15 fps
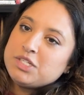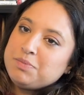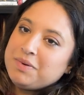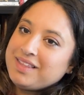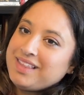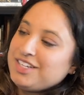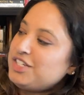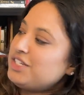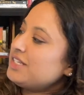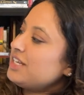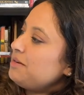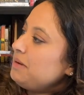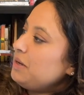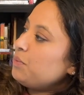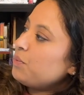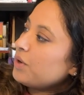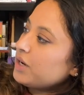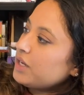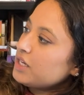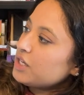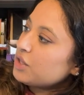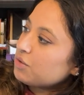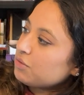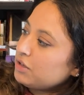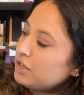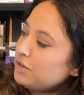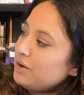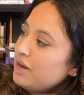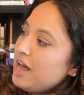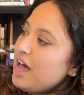book that she's going to be working through.